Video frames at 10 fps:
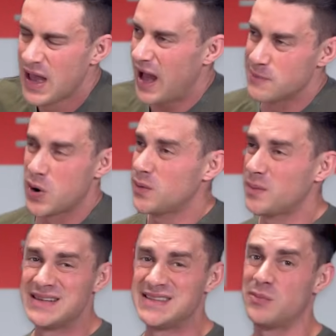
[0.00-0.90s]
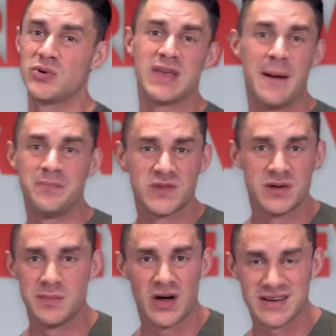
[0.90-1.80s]
I'd probably double that,
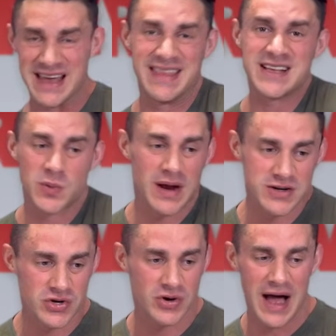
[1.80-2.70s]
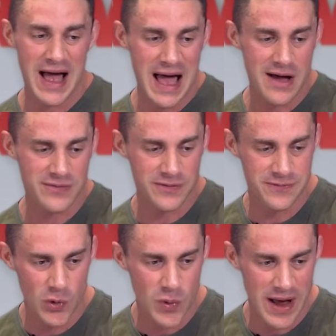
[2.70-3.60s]
to be honest. And that's what I do. I have a
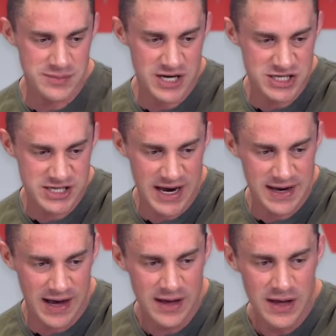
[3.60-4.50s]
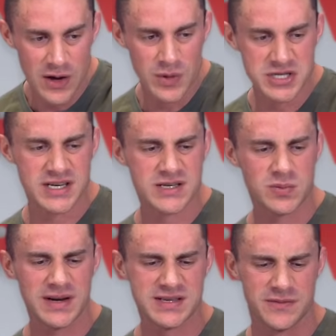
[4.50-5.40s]
full MJ shaker, which is,
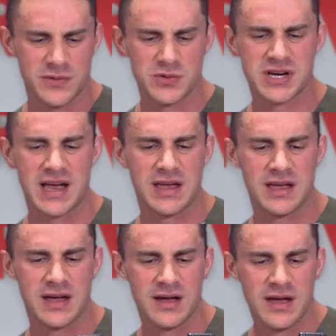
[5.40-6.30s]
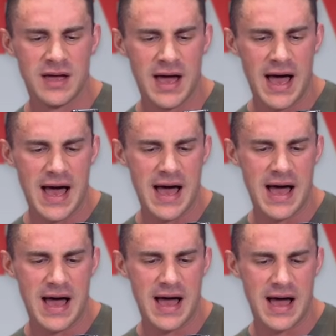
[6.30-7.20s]
what is a full shaker here?
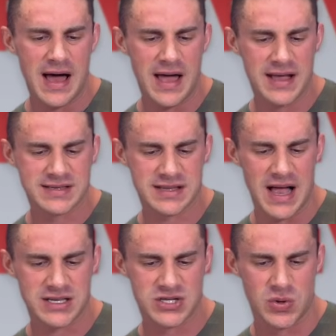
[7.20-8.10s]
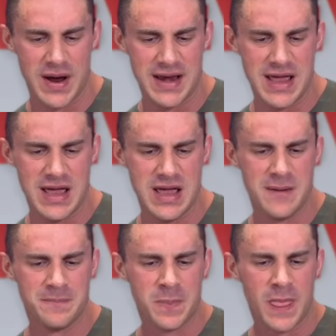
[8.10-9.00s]
It's like 20,
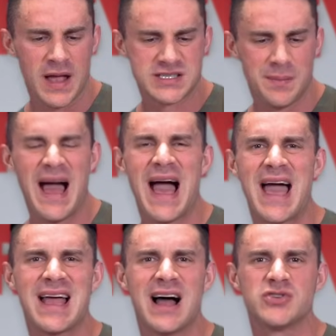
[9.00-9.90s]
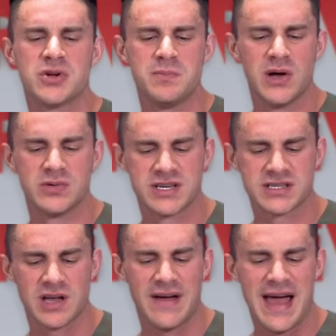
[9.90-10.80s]
it's about 800 mils,
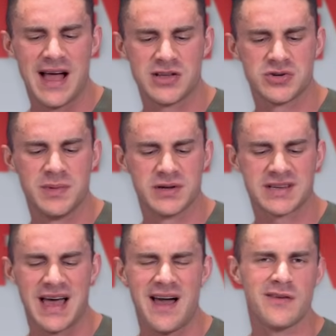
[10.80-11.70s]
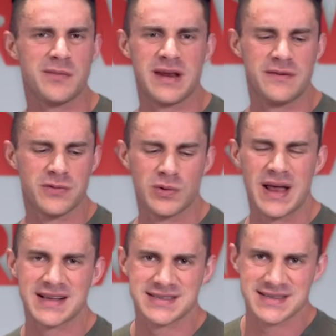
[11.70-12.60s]
just over 800 mils. So however many fluid
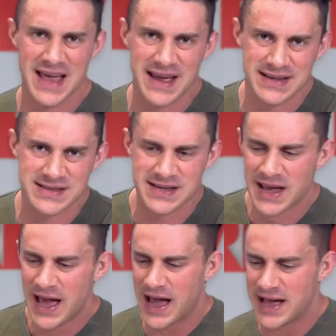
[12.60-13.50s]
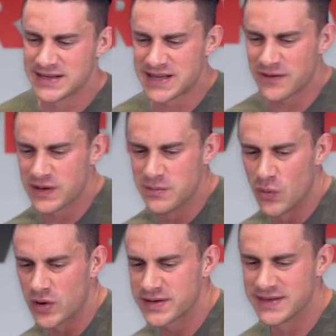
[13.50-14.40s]
ounces that is, it's definitely
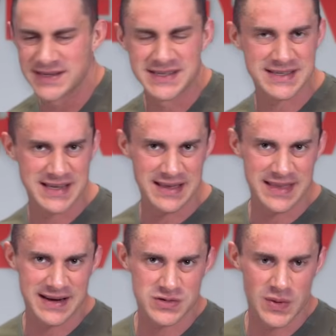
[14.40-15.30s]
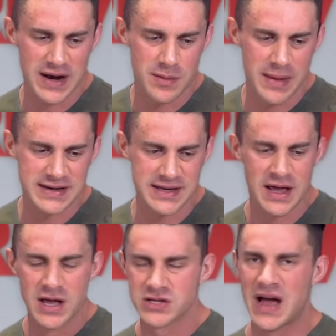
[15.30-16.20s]
more than the 16 that is recommended.
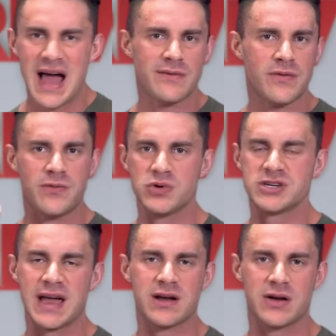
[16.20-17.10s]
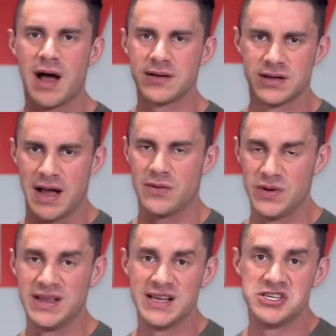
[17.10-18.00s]
So I have a full shaker and I
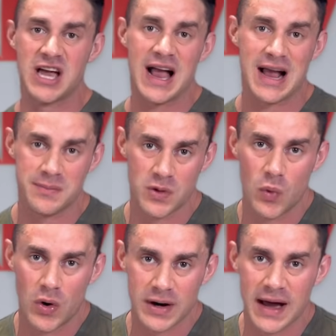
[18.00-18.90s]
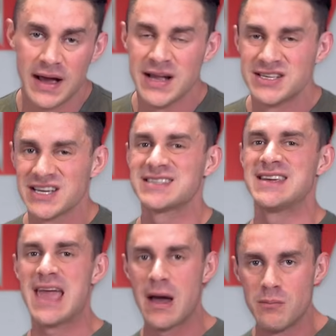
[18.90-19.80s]
really jack up the water just to
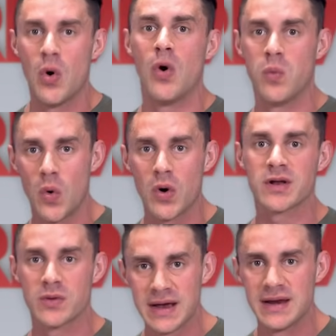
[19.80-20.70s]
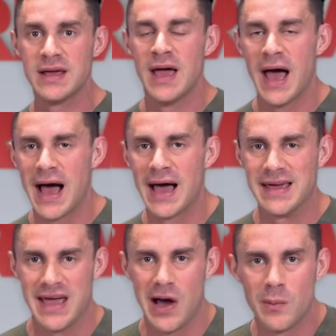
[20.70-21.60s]
get more water in
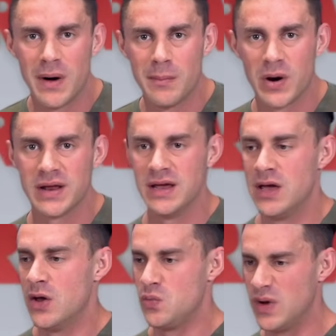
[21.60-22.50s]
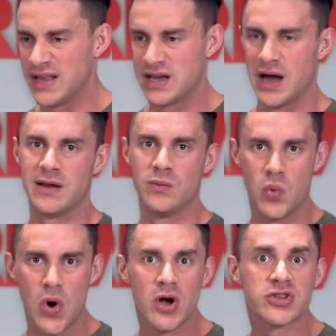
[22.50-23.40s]
and help my body really kind of
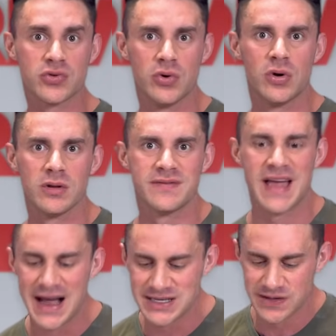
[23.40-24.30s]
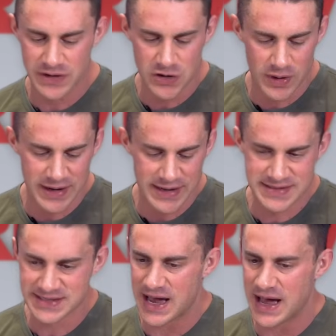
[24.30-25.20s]
work through all of the active
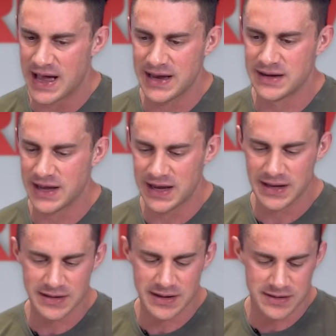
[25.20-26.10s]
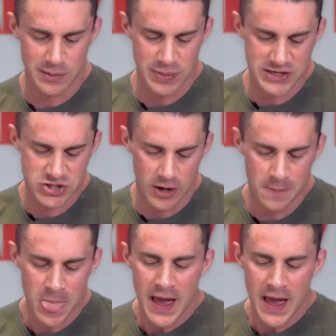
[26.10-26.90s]
ingredients in the BLOODSHOT.